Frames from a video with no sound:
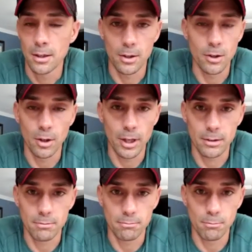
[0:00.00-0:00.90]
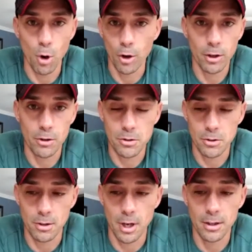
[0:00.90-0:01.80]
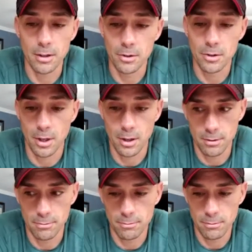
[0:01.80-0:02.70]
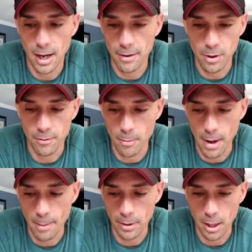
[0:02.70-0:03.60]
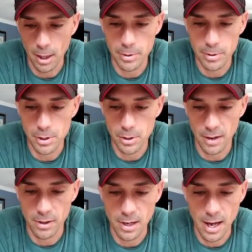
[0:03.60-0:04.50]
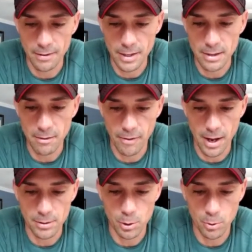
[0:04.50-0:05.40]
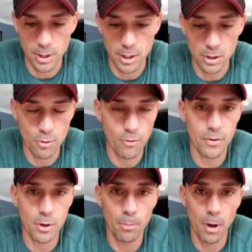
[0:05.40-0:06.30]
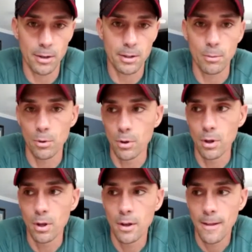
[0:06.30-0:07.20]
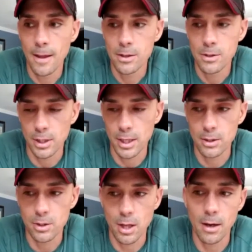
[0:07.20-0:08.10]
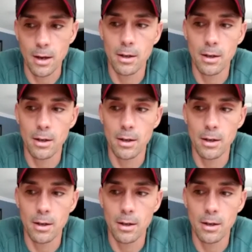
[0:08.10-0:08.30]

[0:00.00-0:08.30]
like markers or nothing. You just gotta you have a map and a compass, and you have to navigate the fastest way that you feel possible to get to that,